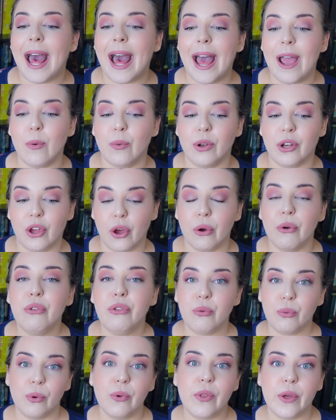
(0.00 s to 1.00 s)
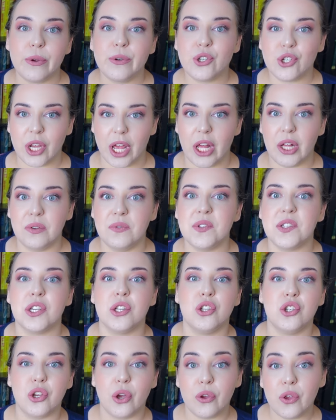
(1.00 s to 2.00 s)
I would go through those shelves,
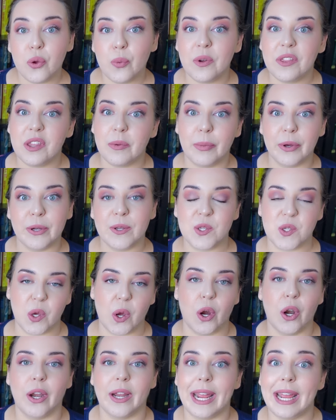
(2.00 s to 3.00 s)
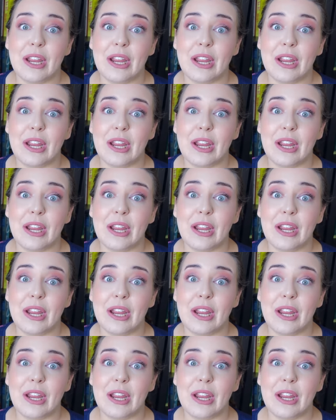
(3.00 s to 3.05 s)
show you what the books are,